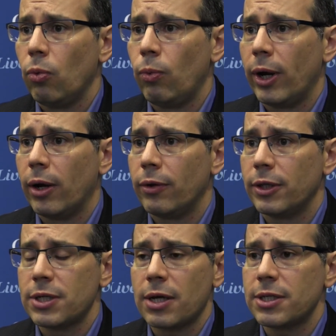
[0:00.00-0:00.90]
where
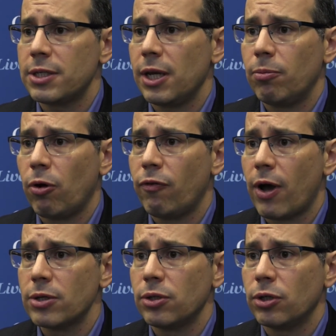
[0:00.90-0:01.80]
the toxicity
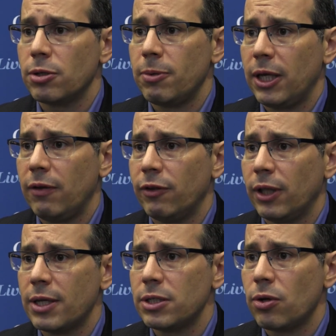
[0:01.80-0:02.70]
profiles look to be
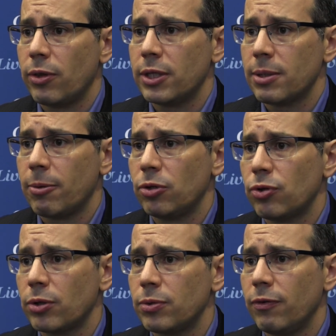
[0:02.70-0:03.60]
even less so than some of the
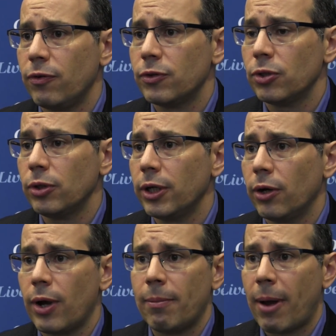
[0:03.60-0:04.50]
drugs we've used
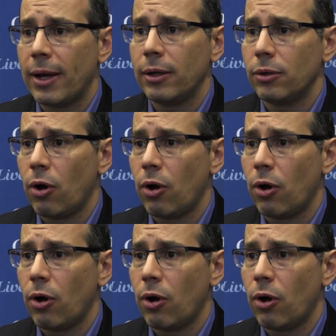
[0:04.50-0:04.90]
earlier and might